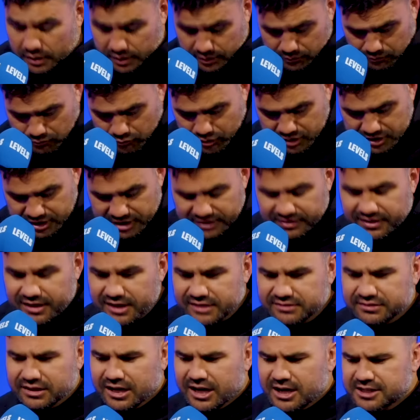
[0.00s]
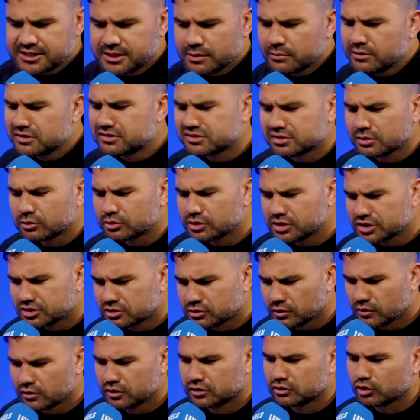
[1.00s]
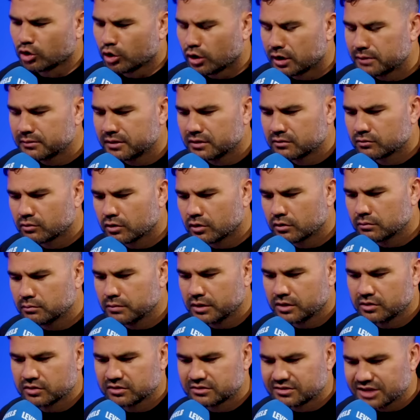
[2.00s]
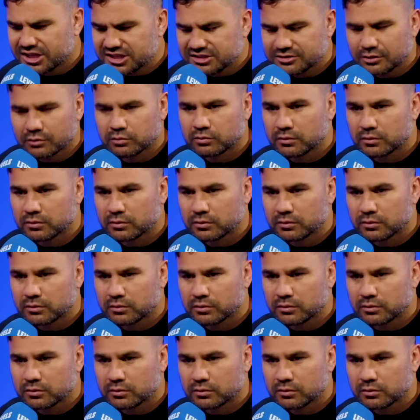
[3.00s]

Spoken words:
We did these last year. We sort of just got the timing wrong because these are really